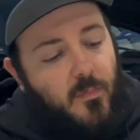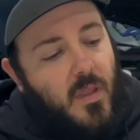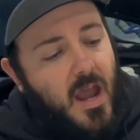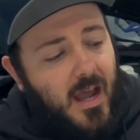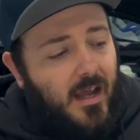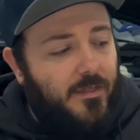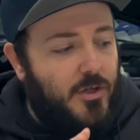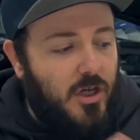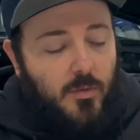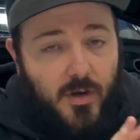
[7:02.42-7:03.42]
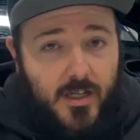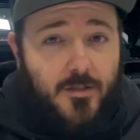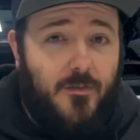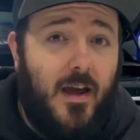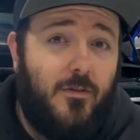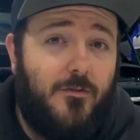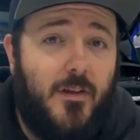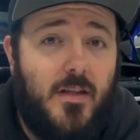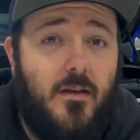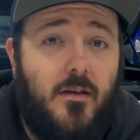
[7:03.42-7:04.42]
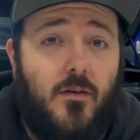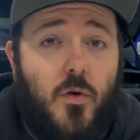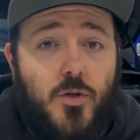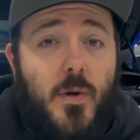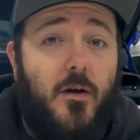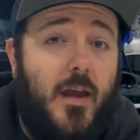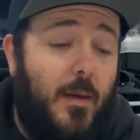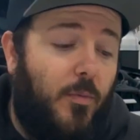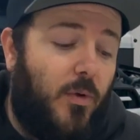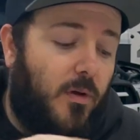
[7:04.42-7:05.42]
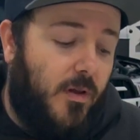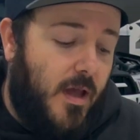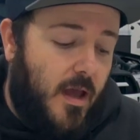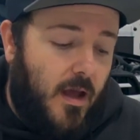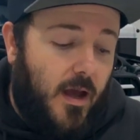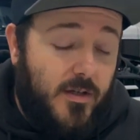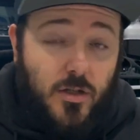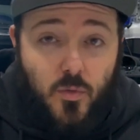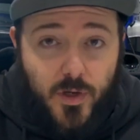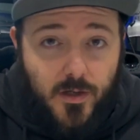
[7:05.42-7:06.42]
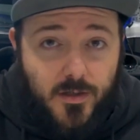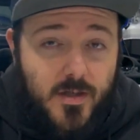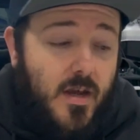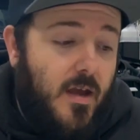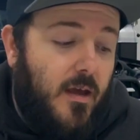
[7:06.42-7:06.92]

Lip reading: the turbo is 550 horsepower capable to the wheels.